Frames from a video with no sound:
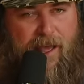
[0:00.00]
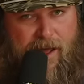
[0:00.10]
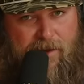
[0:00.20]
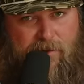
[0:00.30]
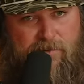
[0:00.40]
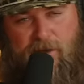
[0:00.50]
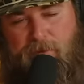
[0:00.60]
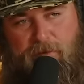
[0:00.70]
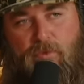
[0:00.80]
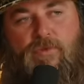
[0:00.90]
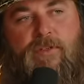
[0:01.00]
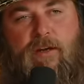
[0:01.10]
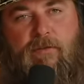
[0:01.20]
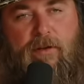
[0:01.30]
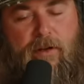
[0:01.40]
I do something more
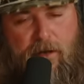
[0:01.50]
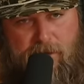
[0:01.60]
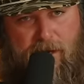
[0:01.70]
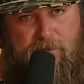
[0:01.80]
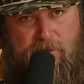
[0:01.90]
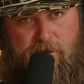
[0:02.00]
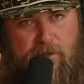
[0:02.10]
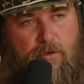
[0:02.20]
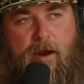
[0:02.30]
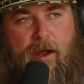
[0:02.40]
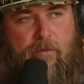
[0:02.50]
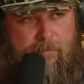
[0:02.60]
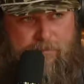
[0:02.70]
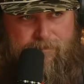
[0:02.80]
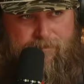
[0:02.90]
subtle, and a lot of times it's just a growl,
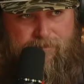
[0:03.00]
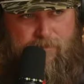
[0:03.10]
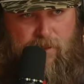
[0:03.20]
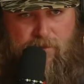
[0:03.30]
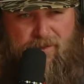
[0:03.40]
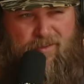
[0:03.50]
just, you